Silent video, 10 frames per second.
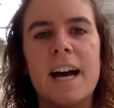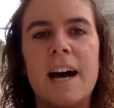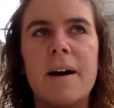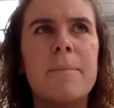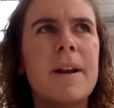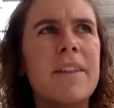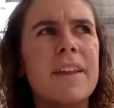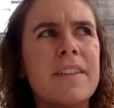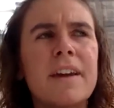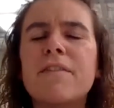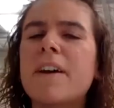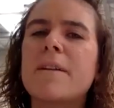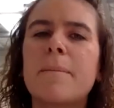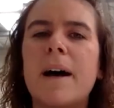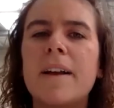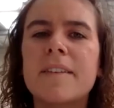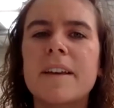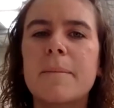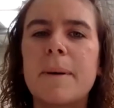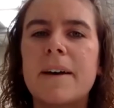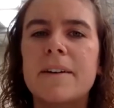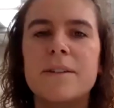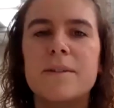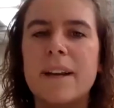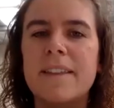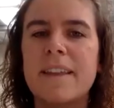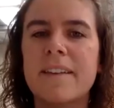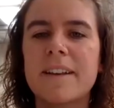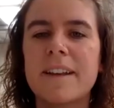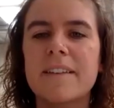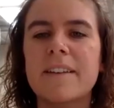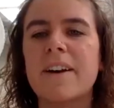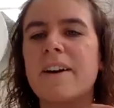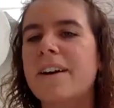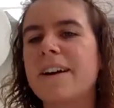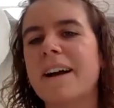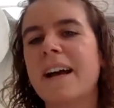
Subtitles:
But I think they found a basket about 20,000 years ago.